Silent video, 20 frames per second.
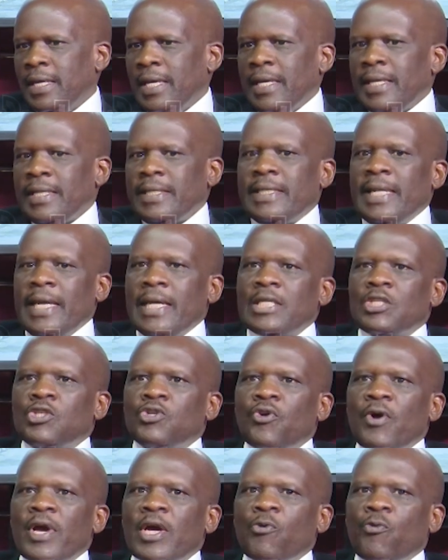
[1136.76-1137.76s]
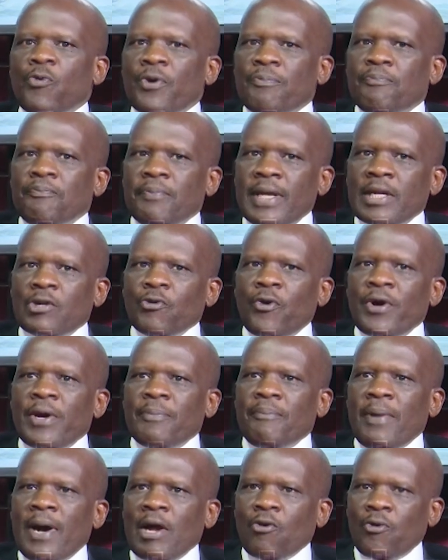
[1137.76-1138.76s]
There is no equipment or a
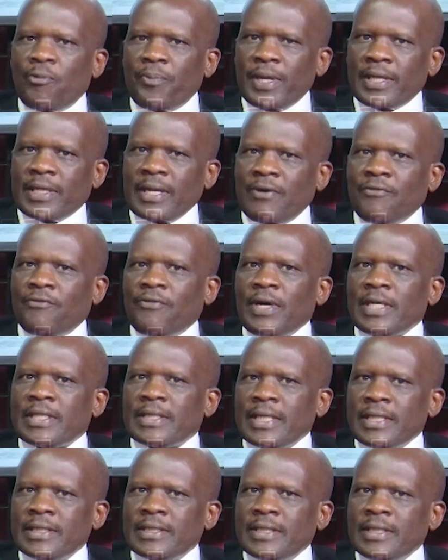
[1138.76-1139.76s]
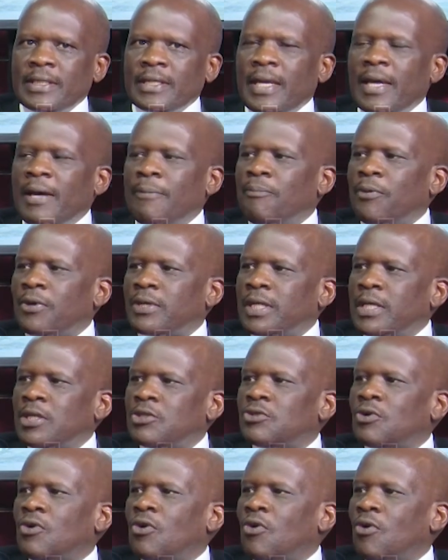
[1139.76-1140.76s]
barometer for assessing a
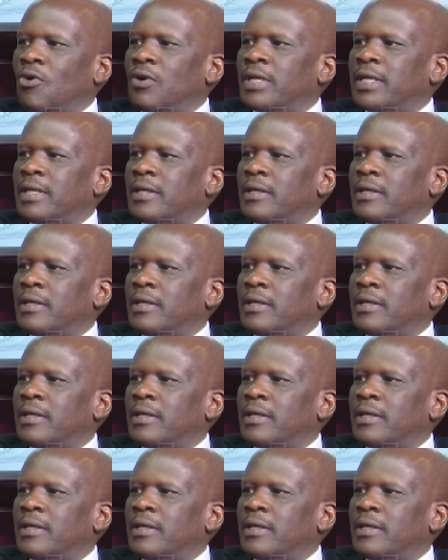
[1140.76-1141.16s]
potential loan